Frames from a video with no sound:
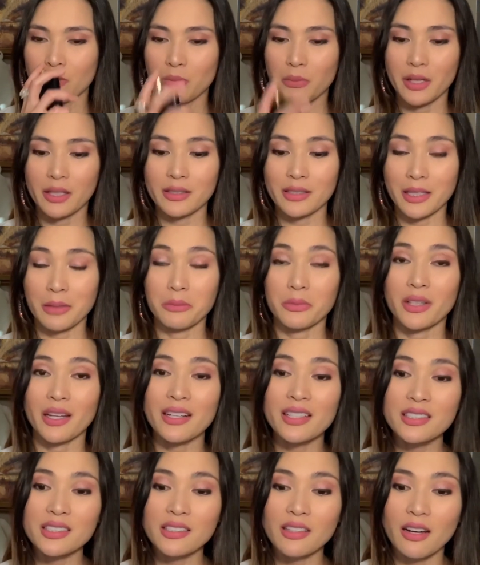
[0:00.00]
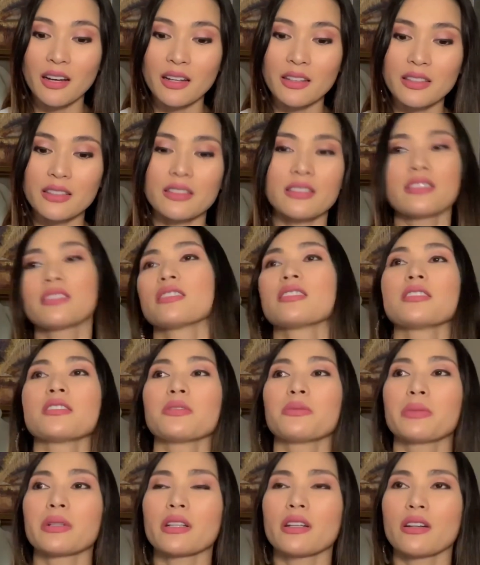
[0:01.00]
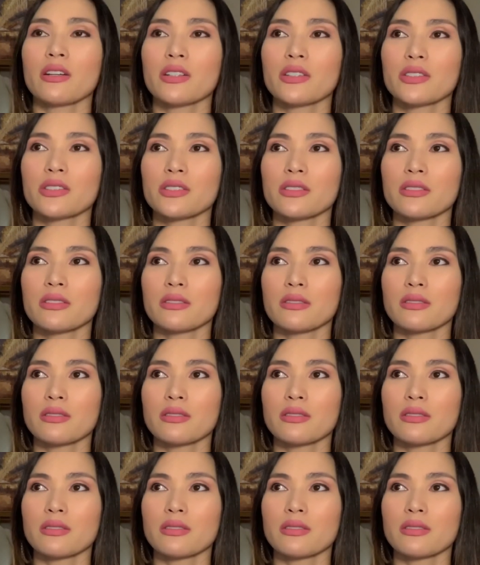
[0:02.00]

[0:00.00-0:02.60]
But I'm glad it's not, because